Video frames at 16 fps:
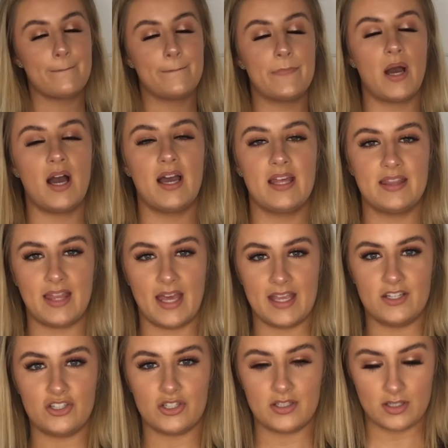but
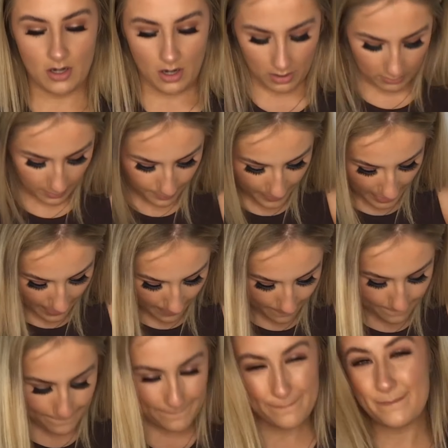they just are a bit
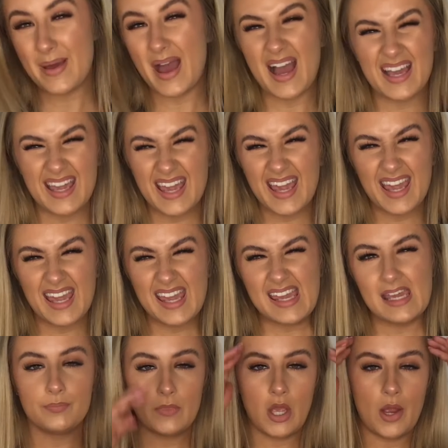baggy.
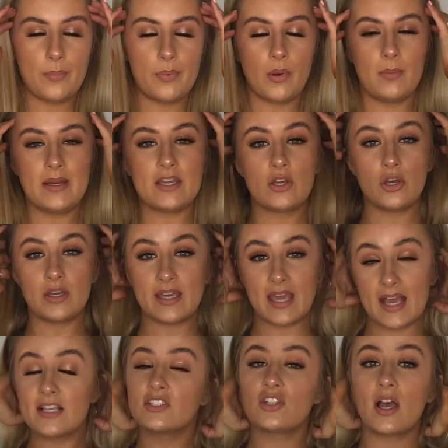I probably could
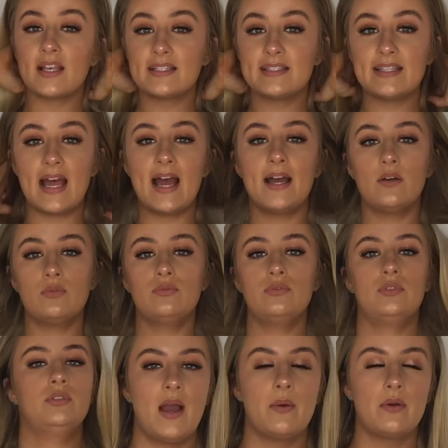get a size down.
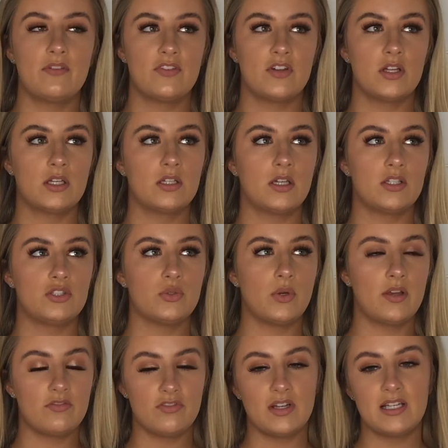However, do
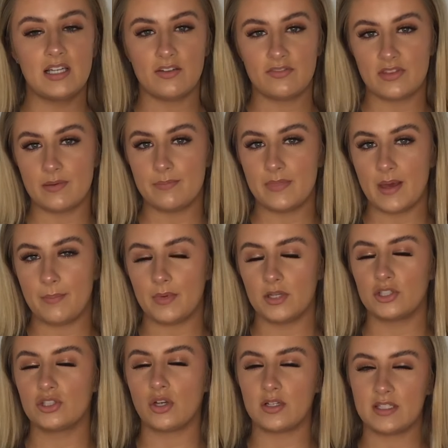I really love them that
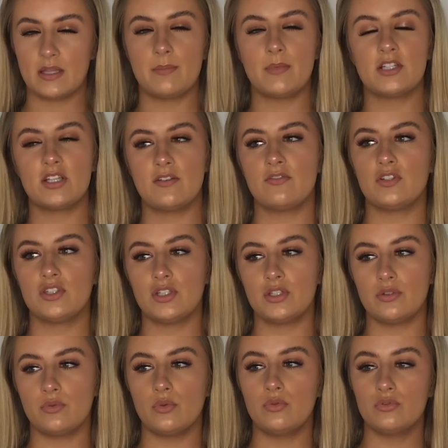much to go to that much effort
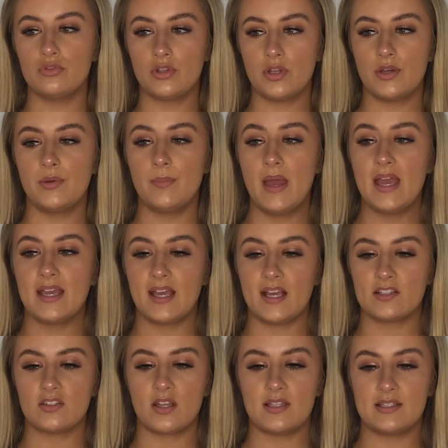to order them,
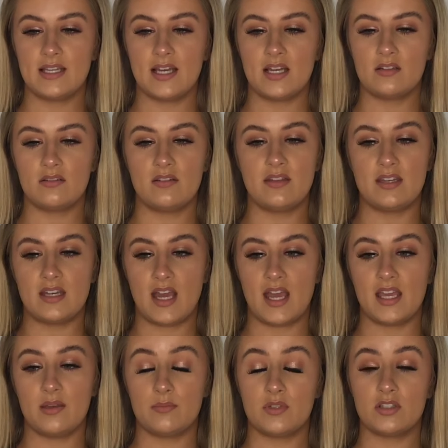get a size down and then
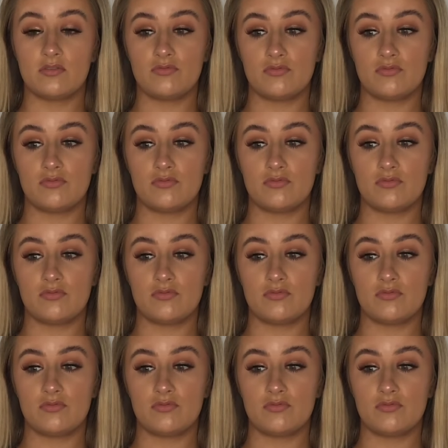hate them and